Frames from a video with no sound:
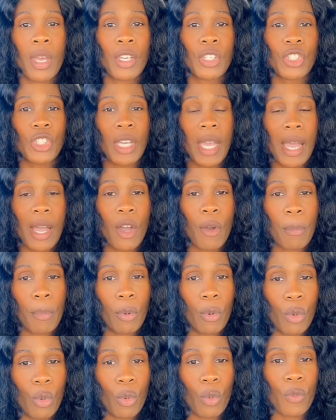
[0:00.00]

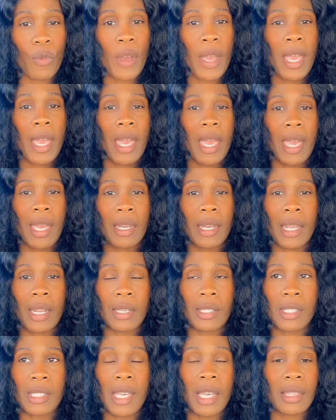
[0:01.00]
child-proof
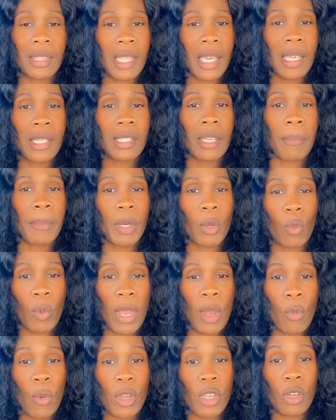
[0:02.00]
and set things up in a
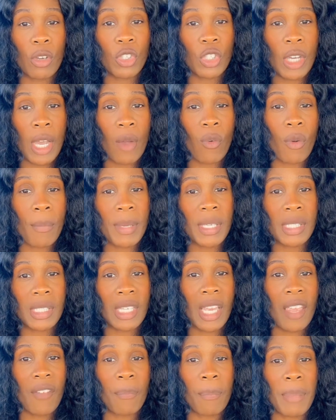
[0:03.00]
way where your child will be
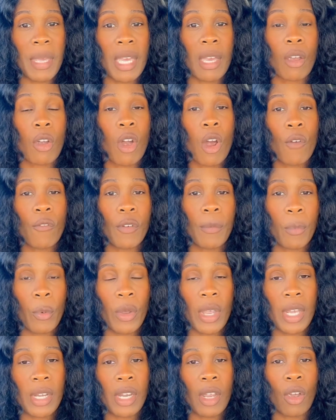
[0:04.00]
safe, being
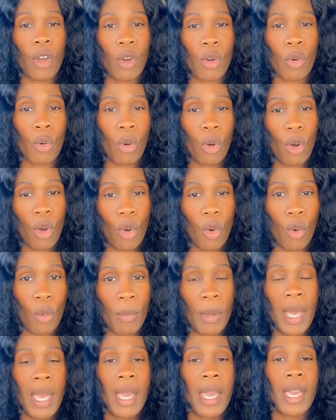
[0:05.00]
comfortable in their own
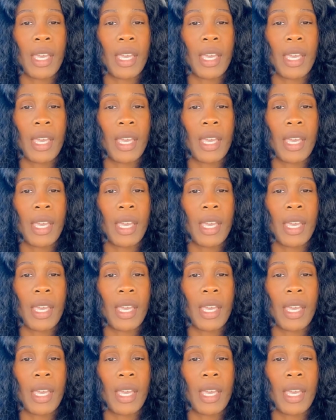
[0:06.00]
home.